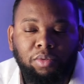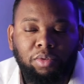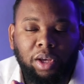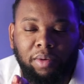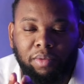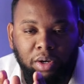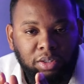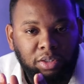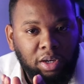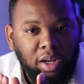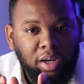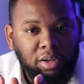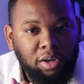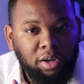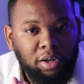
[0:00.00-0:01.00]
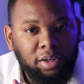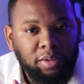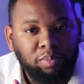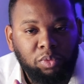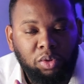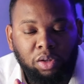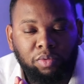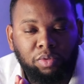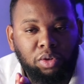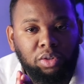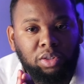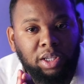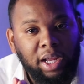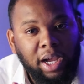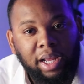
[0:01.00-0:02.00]
if you have a one hundred dollar card, you've
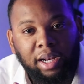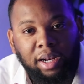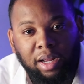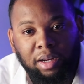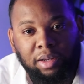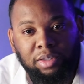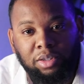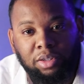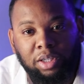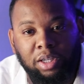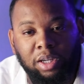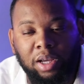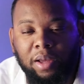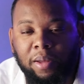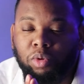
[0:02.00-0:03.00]
used ninety dollars on it.